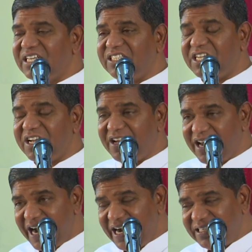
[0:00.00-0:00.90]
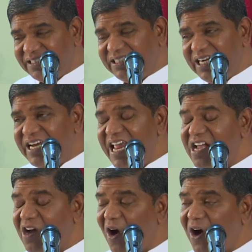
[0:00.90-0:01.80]
such a great city
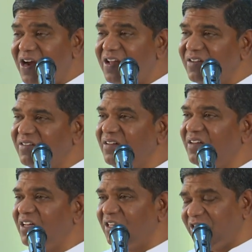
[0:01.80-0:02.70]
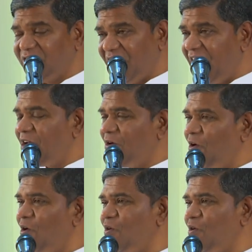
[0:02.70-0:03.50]
called Jericho.